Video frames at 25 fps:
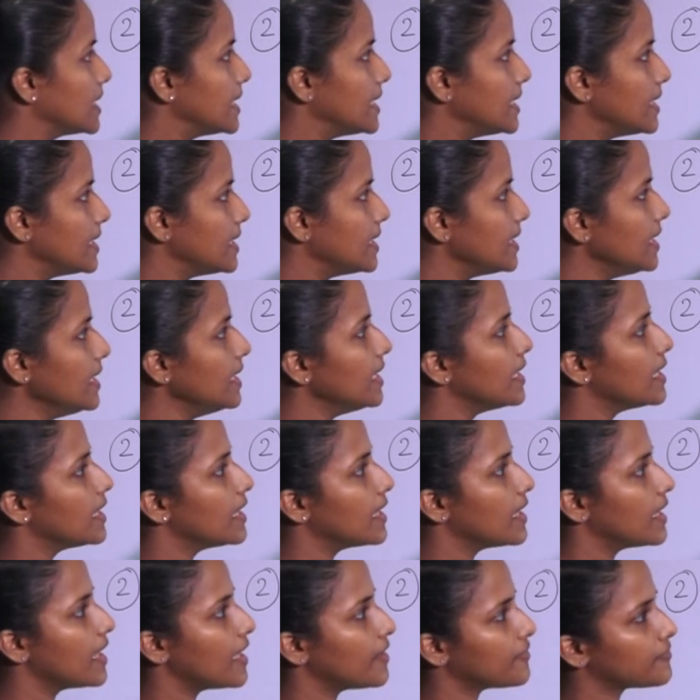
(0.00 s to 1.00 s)
He
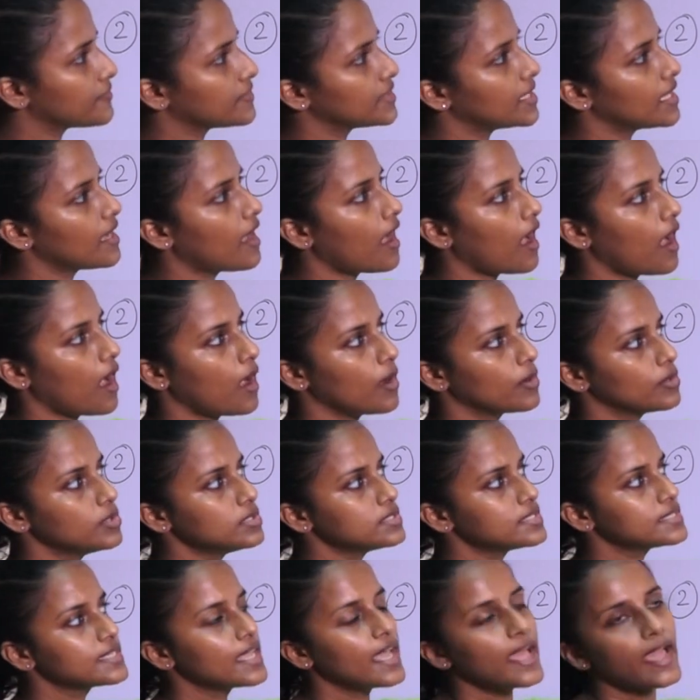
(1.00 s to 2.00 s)
left the house
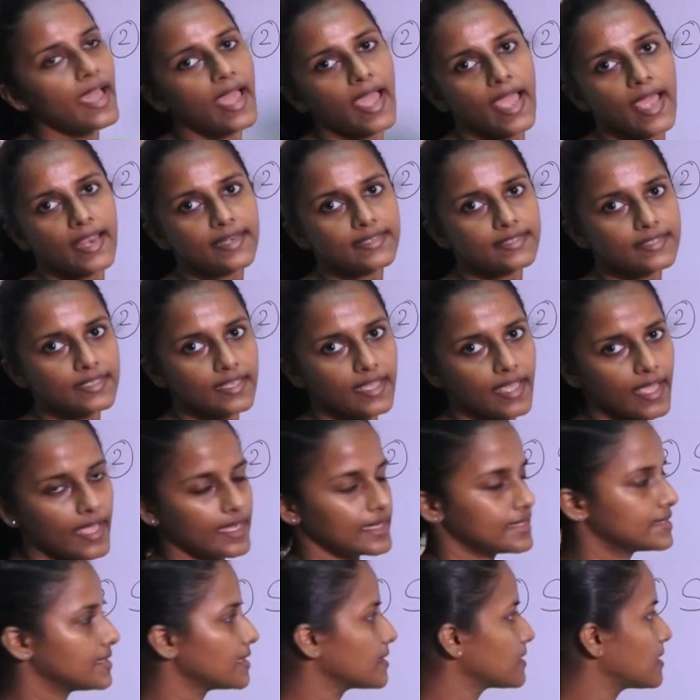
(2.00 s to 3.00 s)
at
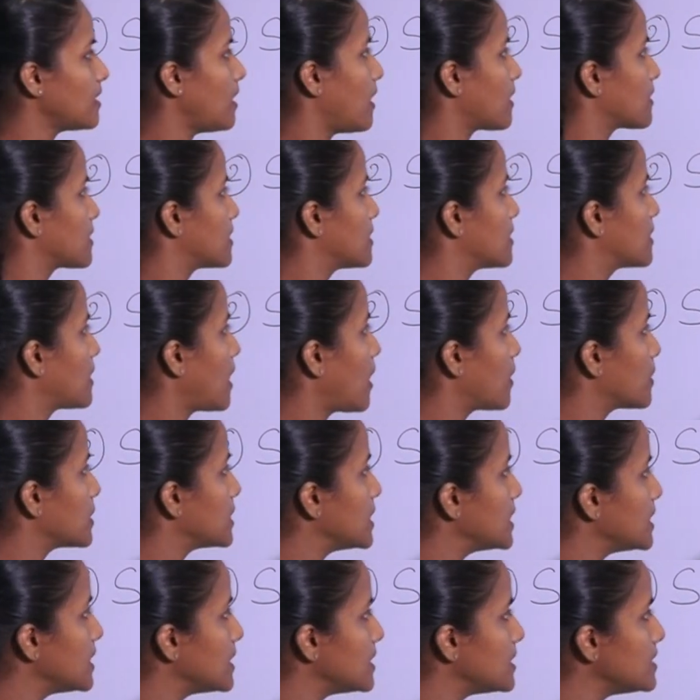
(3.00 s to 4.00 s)
8 o'clock. Now,
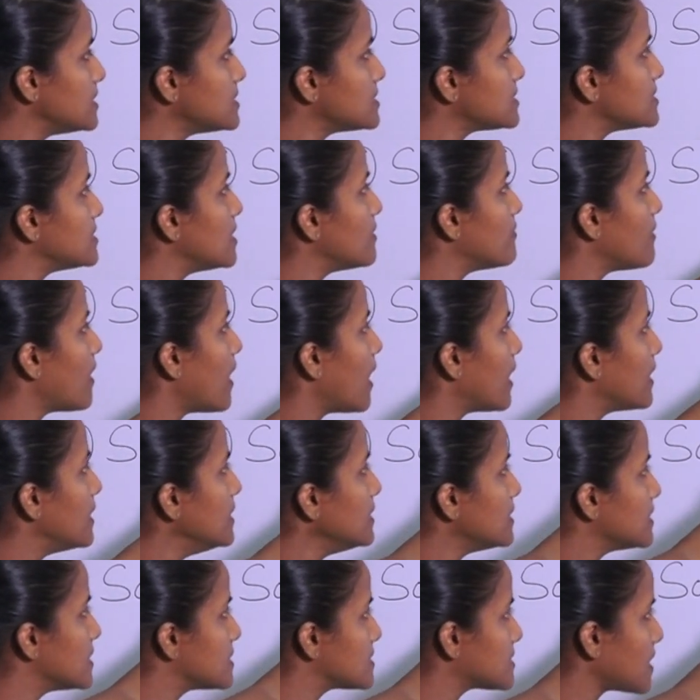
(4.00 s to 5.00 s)
he is the one,
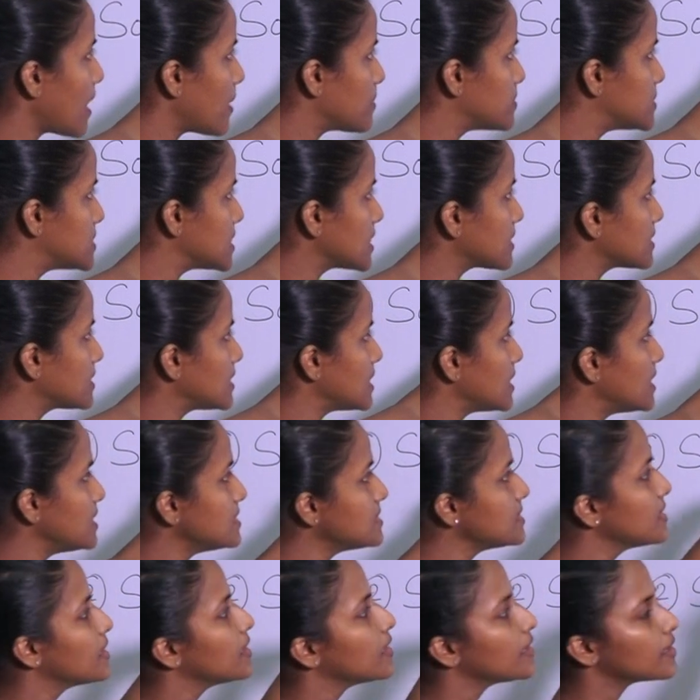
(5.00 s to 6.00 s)
the subject is
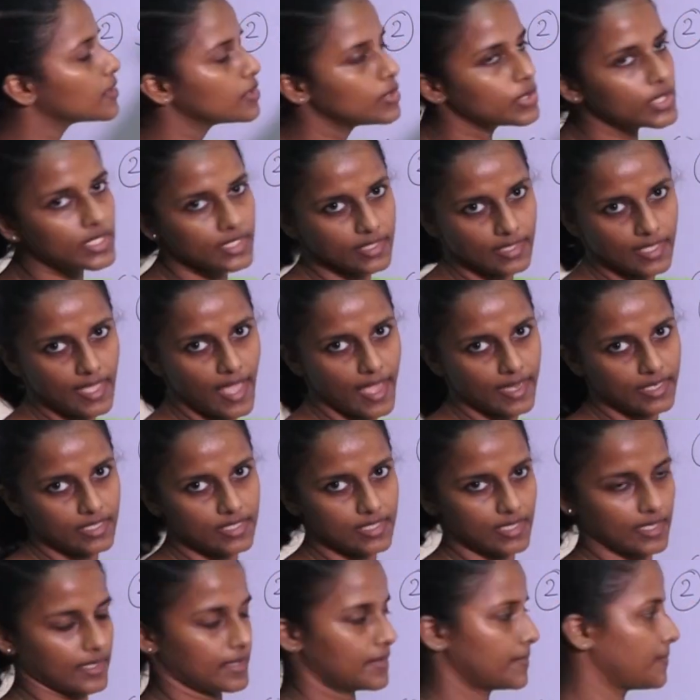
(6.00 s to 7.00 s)
doing the
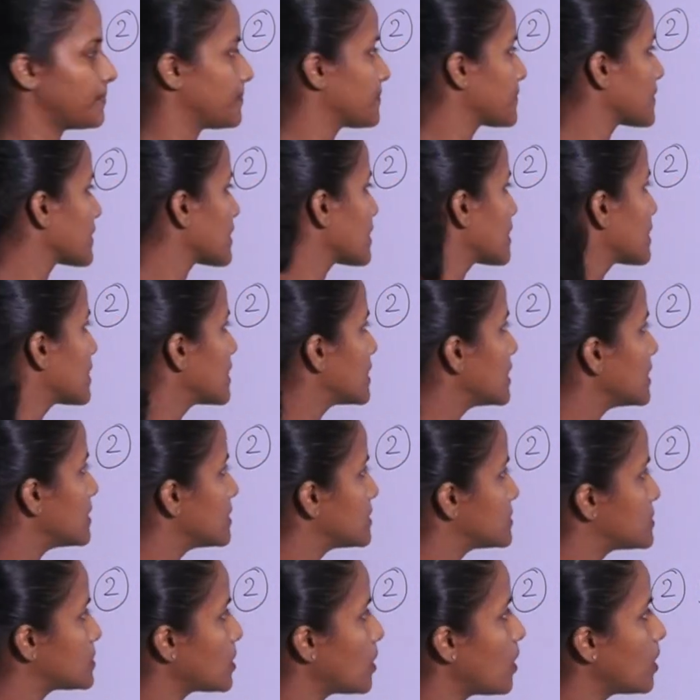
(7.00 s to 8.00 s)
action.
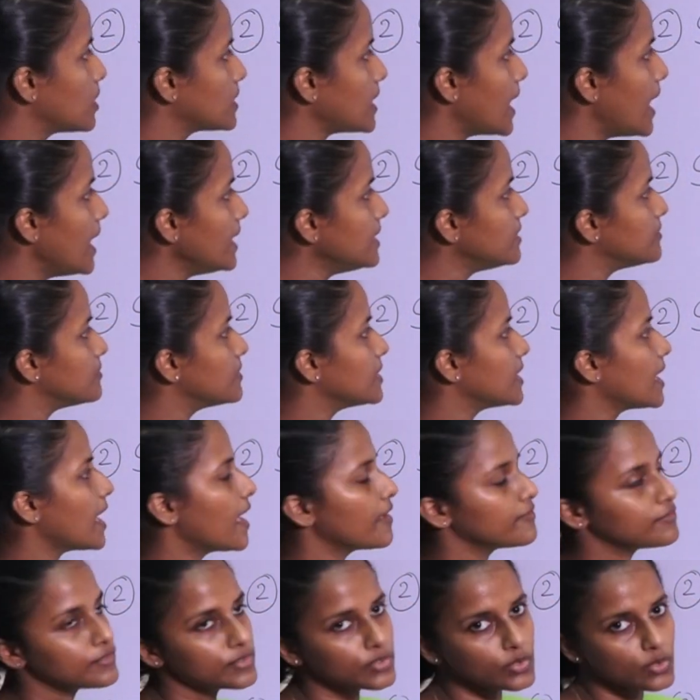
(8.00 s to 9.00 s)
So that we
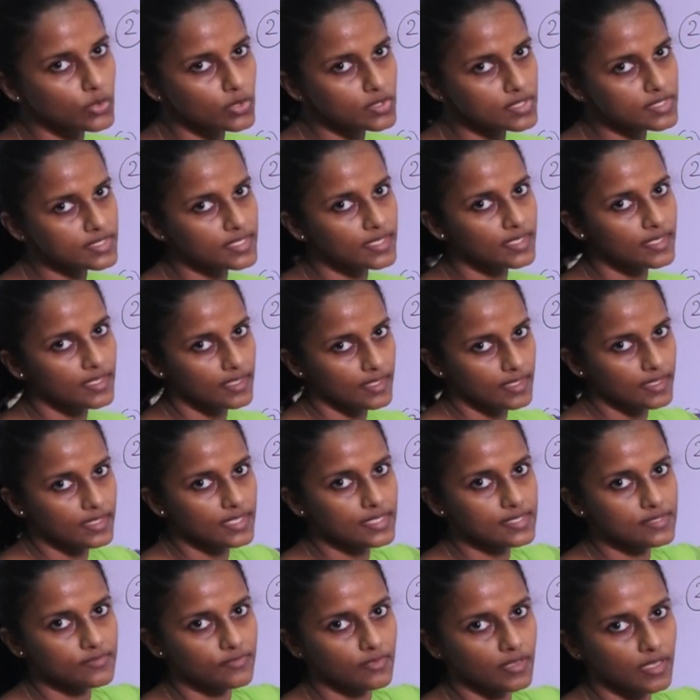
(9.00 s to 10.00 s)
have used
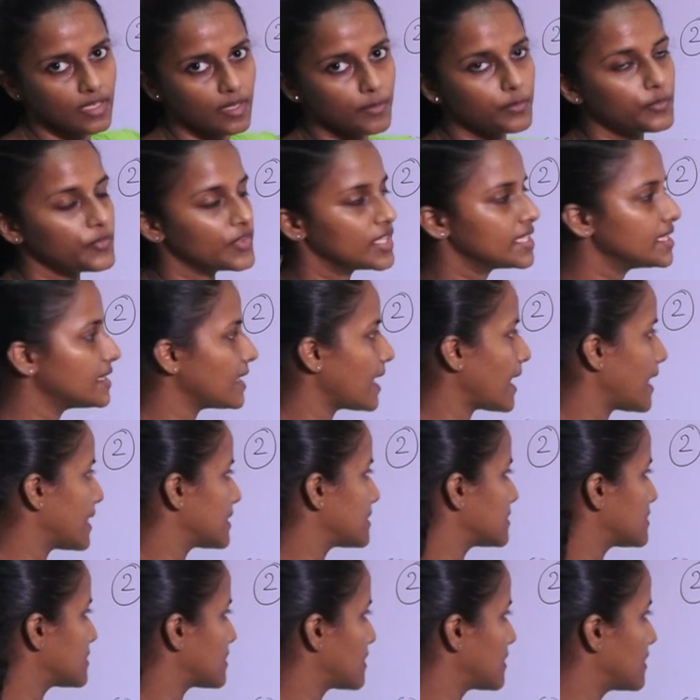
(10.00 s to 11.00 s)
this verb with être.